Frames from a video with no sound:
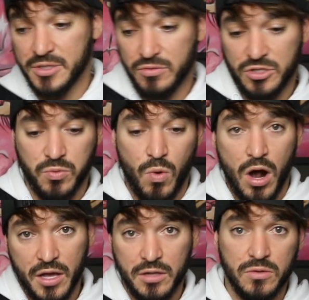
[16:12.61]
so I would just
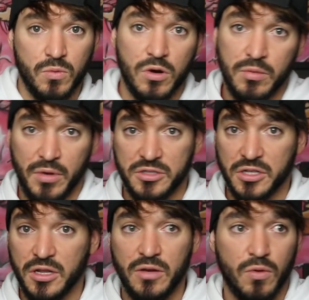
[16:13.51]
walk into work
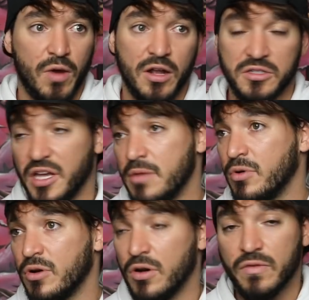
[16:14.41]
basically, or ride a
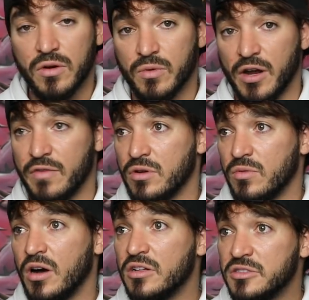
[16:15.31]
skateboard over, whatever
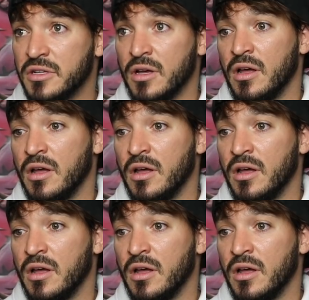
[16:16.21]
it was.